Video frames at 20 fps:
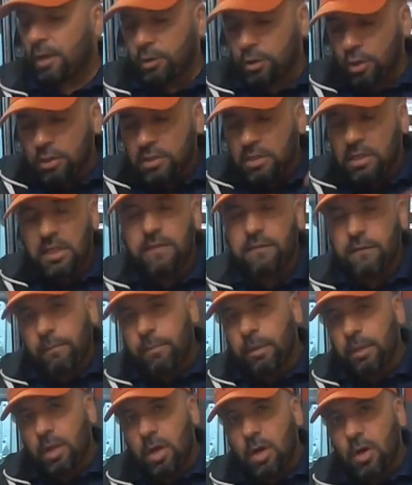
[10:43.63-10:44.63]
just leave them
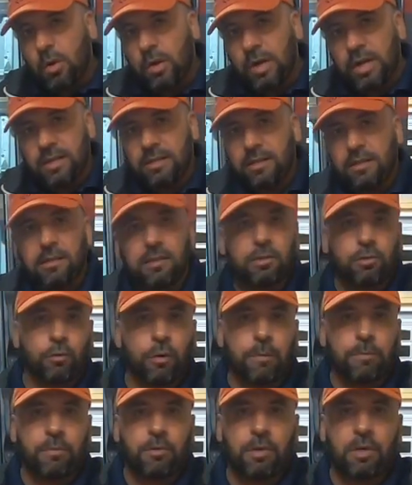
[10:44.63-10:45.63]
below in the
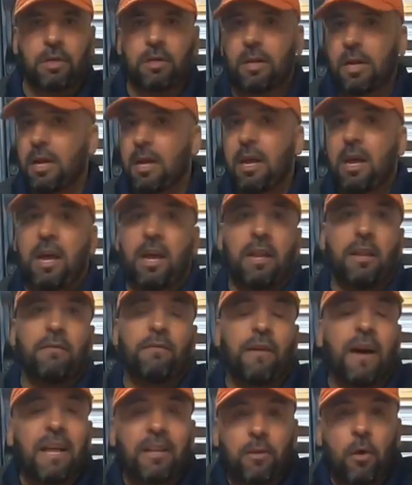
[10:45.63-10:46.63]
description, and
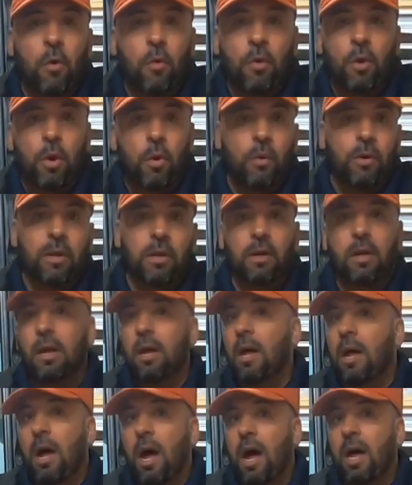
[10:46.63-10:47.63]
if I don't know it,
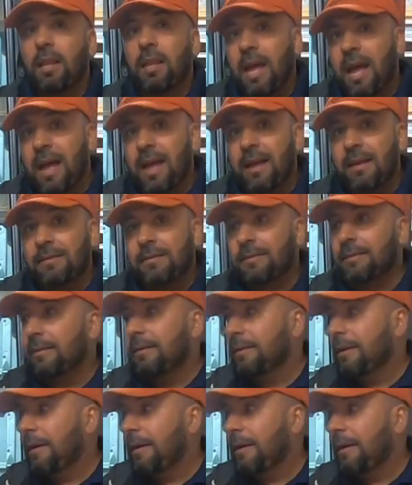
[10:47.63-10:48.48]
I'll ask